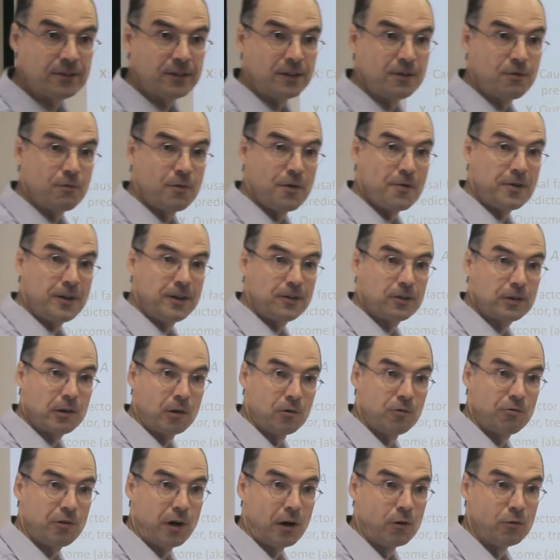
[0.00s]
is with these
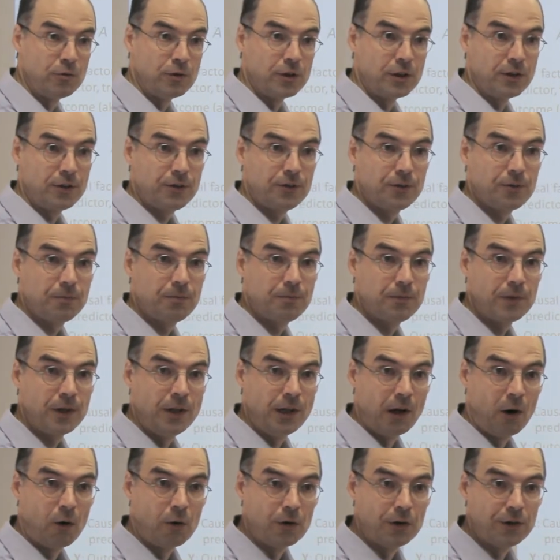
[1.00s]
confounders in
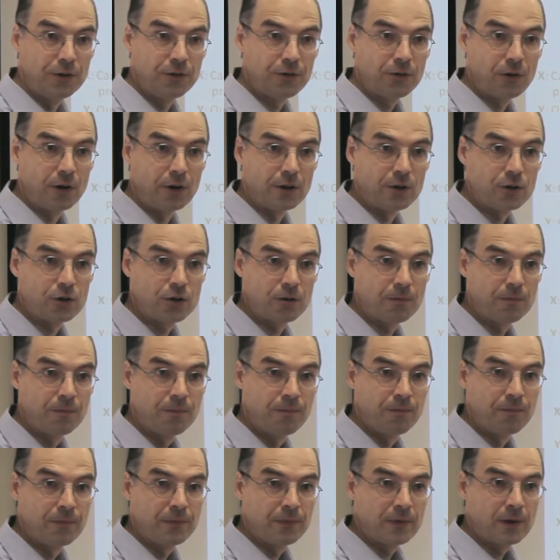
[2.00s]
our research.
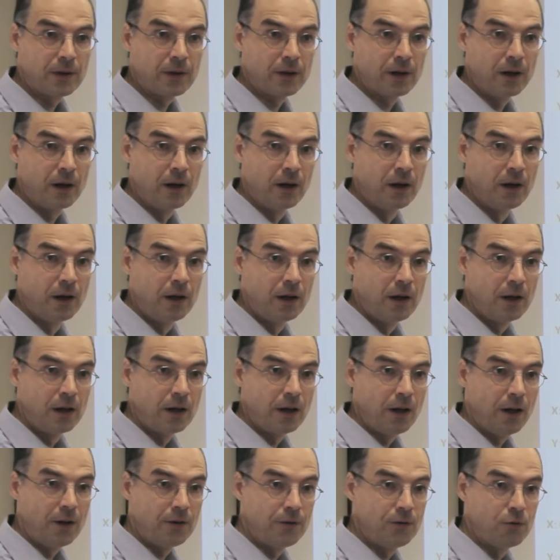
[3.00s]
Yeah?
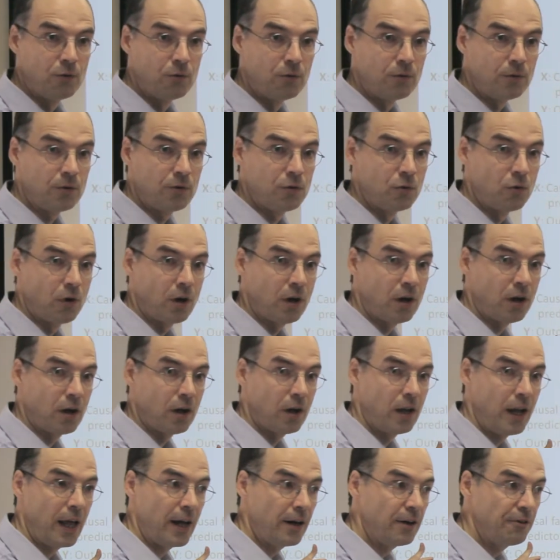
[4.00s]
To
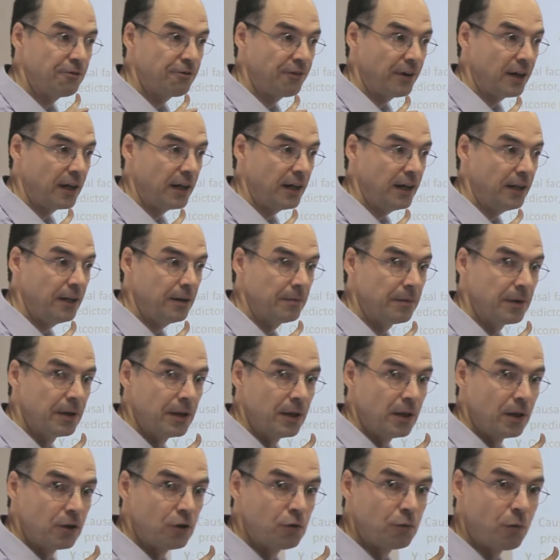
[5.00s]
clarify
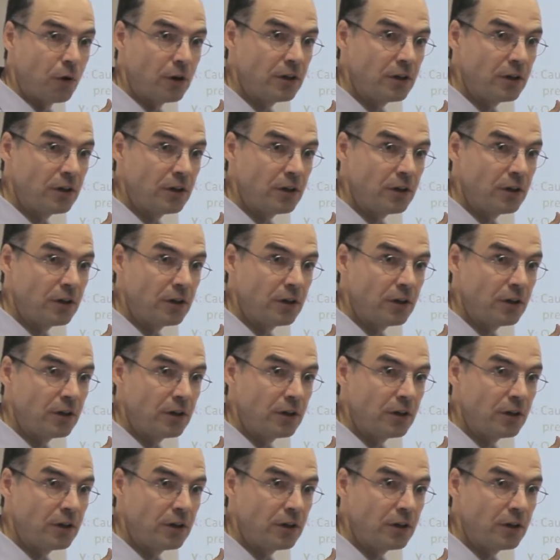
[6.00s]
to what